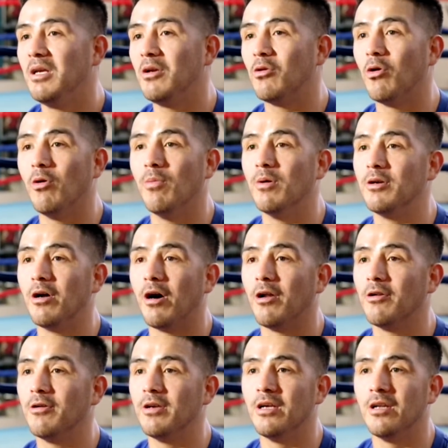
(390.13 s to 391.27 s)
Cobra,
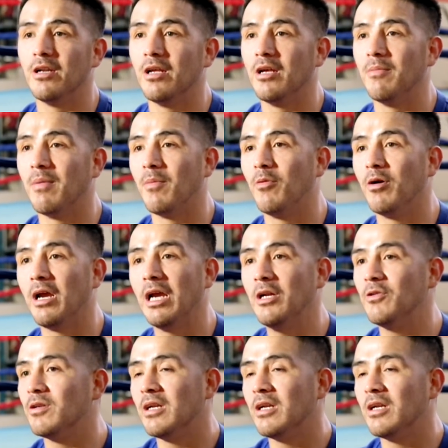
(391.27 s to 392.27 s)
Donald, and my boy Adrian.